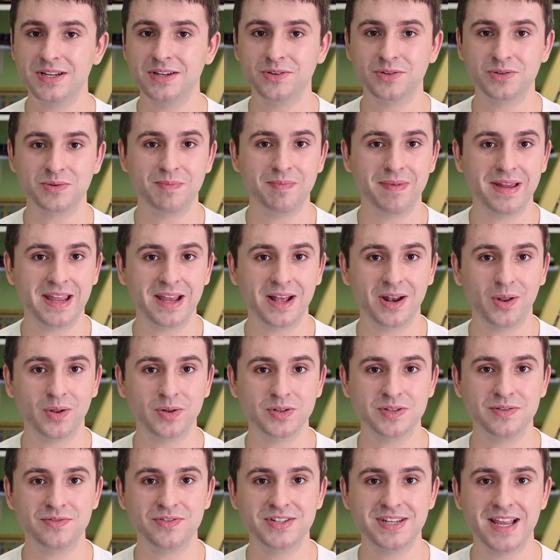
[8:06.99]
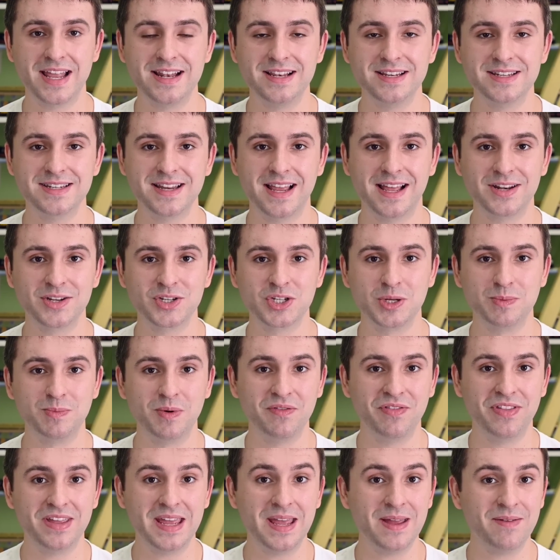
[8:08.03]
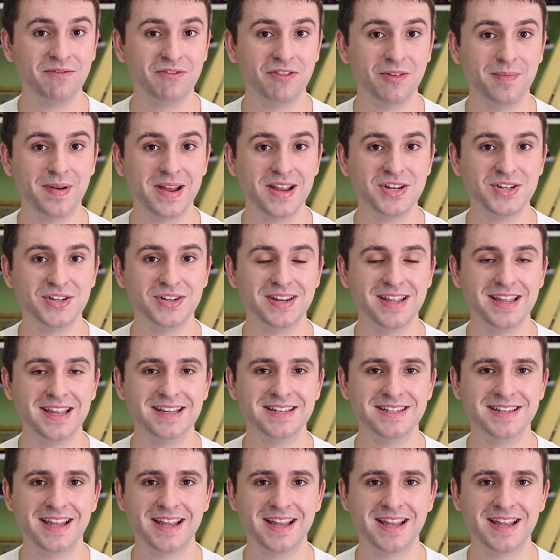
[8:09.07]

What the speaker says: it doesn't make a lot of sense and some of the information is